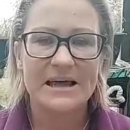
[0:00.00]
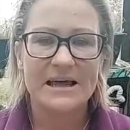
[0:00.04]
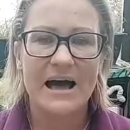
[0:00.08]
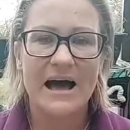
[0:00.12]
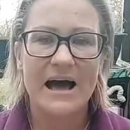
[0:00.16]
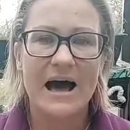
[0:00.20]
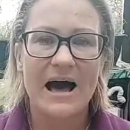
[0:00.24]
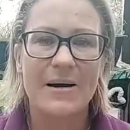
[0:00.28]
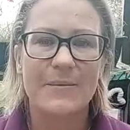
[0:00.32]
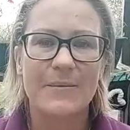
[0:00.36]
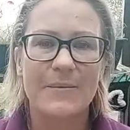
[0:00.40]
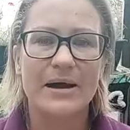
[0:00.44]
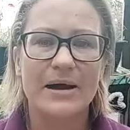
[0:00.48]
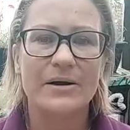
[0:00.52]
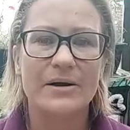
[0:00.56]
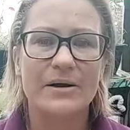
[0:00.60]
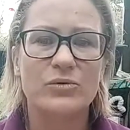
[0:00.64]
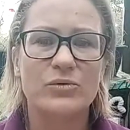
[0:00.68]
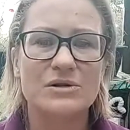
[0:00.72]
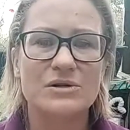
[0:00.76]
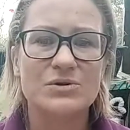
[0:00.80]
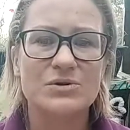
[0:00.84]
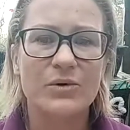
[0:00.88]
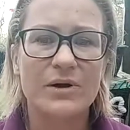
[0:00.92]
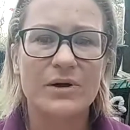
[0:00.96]
It
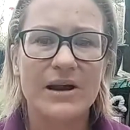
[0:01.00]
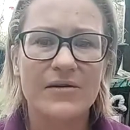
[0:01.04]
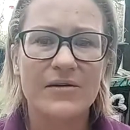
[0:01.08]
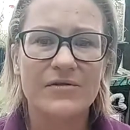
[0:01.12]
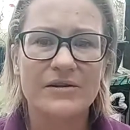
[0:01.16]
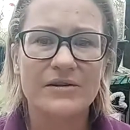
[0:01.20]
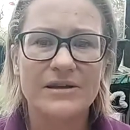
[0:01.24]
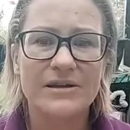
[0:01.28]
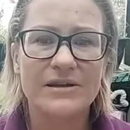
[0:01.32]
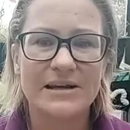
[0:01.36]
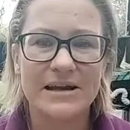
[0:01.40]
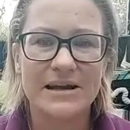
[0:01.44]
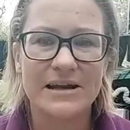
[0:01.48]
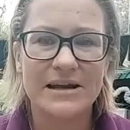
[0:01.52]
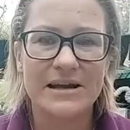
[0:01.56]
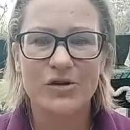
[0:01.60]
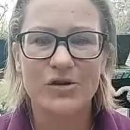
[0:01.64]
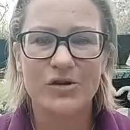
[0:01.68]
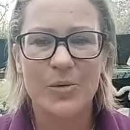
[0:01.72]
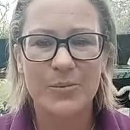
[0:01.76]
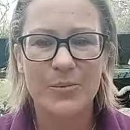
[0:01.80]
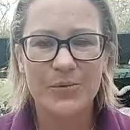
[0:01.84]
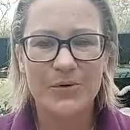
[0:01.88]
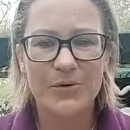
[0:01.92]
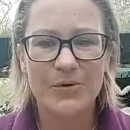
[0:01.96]
was whenever the little
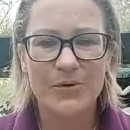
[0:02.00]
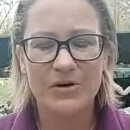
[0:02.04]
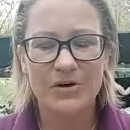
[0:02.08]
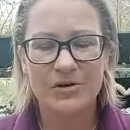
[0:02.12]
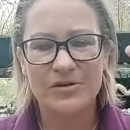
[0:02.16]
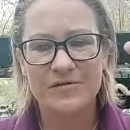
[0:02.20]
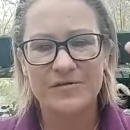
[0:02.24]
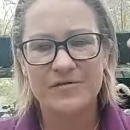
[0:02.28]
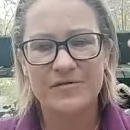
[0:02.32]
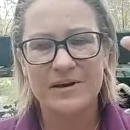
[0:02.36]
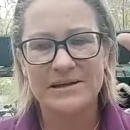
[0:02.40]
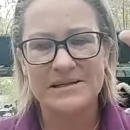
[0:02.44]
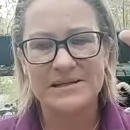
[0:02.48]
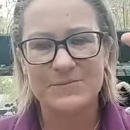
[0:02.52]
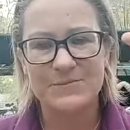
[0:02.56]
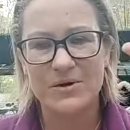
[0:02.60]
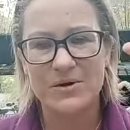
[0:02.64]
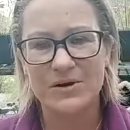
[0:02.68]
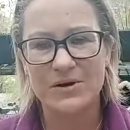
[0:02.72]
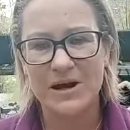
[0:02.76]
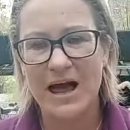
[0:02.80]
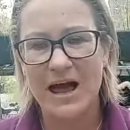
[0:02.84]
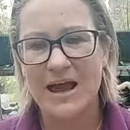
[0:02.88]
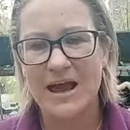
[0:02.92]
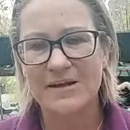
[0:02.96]
number on the
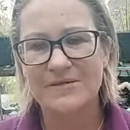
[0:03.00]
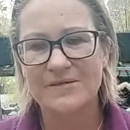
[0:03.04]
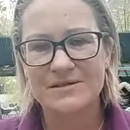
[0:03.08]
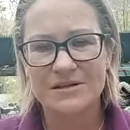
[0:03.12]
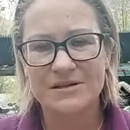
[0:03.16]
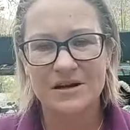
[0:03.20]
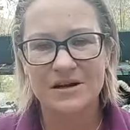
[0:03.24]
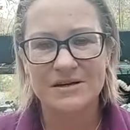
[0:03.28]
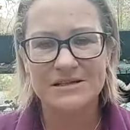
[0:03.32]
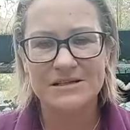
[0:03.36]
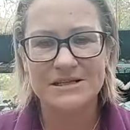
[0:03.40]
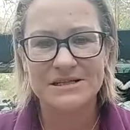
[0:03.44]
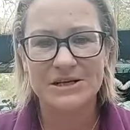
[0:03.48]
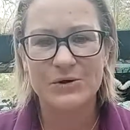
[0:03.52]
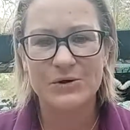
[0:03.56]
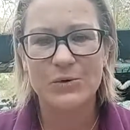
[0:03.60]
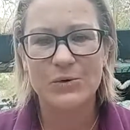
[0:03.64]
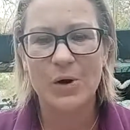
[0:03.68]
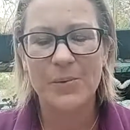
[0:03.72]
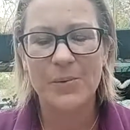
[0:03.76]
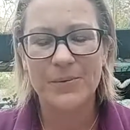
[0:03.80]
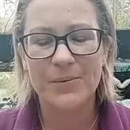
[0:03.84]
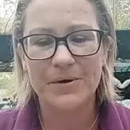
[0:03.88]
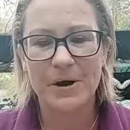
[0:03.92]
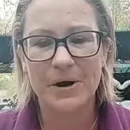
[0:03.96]
Facebook Live started to go
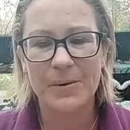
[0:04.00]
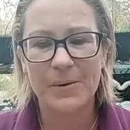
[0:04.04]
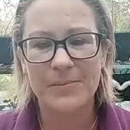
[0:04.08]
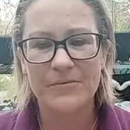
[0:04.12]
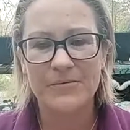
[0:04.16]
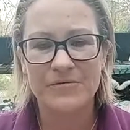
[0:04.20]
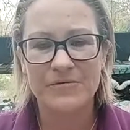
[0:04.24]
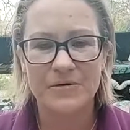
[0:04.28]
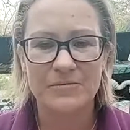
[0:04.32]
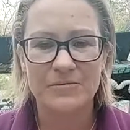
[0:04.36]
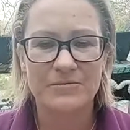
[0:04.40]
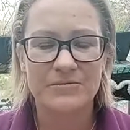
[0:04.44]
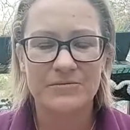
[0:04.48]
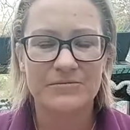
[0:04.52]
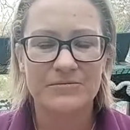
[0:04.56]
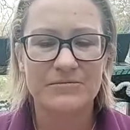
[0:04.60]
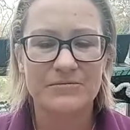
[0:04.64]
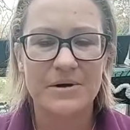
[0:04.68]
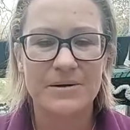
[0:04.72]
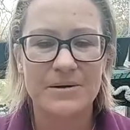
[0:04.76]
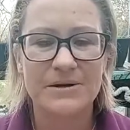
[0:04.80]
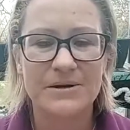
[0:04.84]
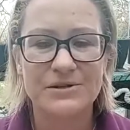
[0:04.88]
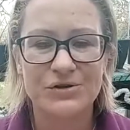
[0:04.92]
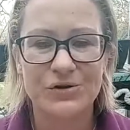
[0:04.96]
up and up from
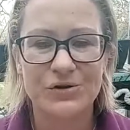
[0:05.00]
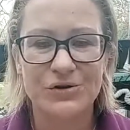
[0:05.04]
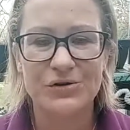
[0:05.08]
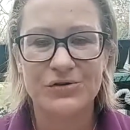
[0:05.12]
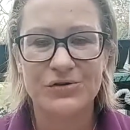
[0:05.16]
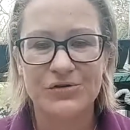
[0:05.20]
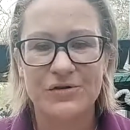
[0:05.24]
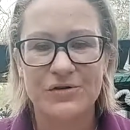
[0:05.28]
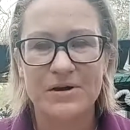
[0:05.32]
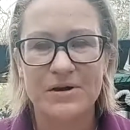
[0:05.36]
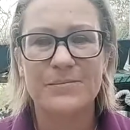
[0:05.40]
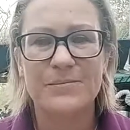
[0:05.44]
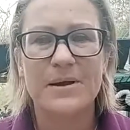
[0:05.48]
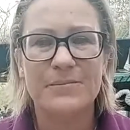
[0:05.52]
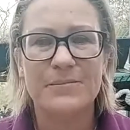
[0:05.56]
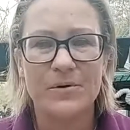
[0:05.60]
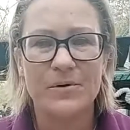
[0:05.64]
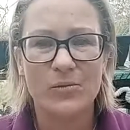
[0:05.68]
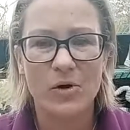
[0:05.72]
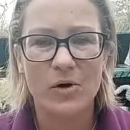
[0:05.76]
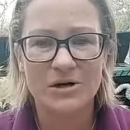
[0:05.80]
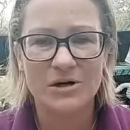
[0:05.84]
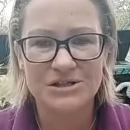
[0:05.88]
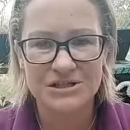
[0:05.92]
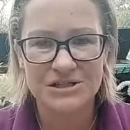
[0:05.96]
maybe 2 or 3 people
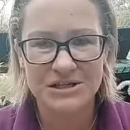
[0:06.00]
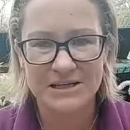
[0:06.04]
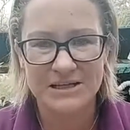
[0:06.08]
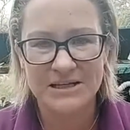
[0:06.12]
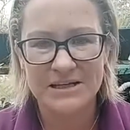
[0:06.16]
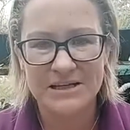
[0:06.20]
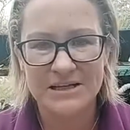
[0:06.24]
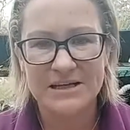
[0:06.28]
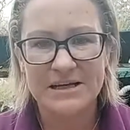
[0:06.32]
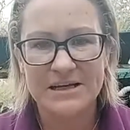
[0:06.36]
watching.